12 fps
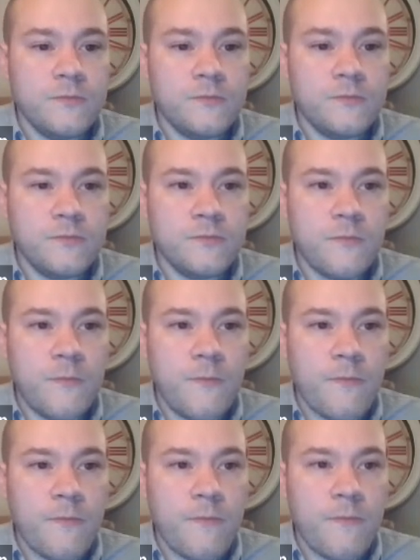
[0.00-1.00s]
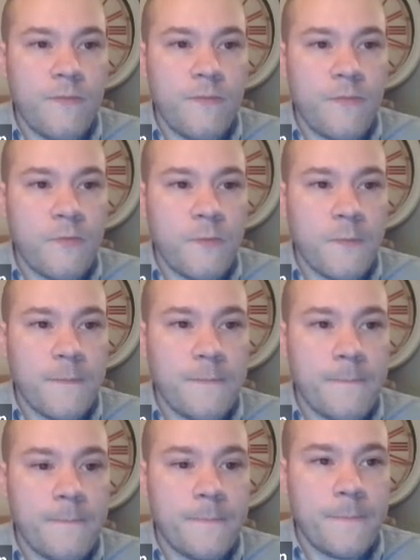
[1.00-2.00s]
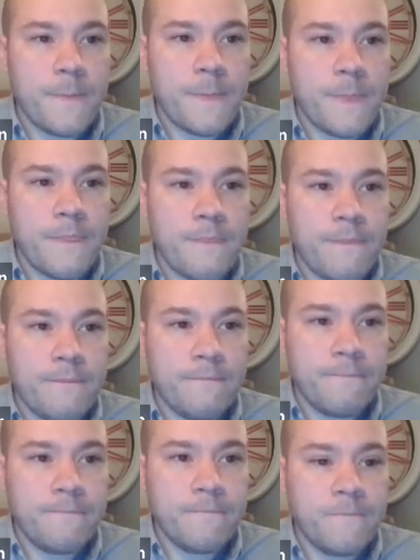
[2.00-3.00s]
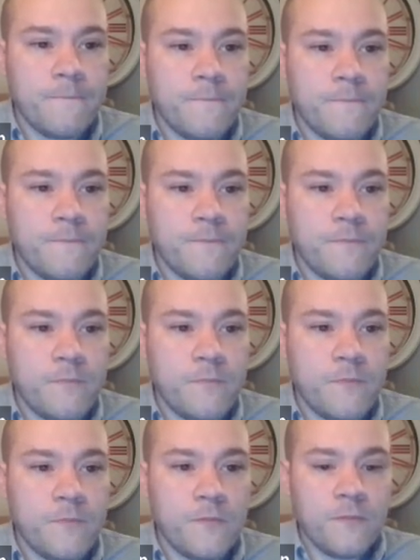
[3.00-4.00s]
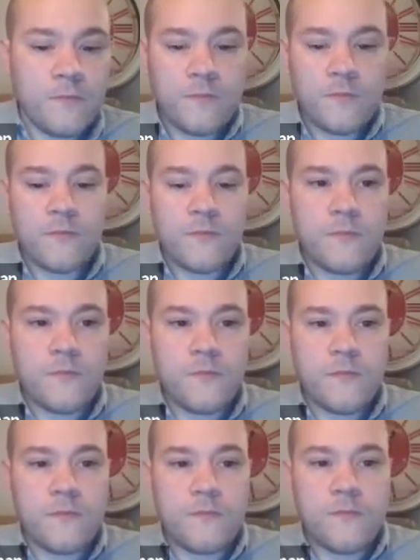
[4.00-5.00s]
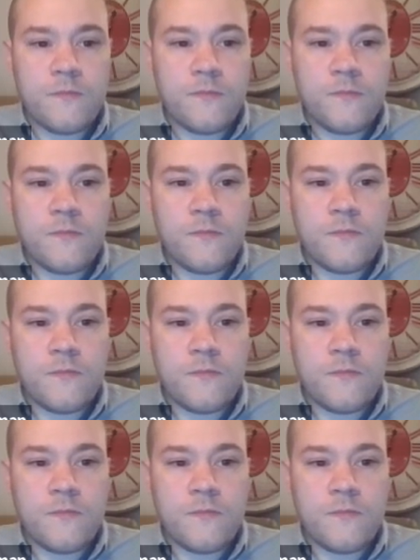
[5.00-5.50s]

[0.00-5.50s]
(silence)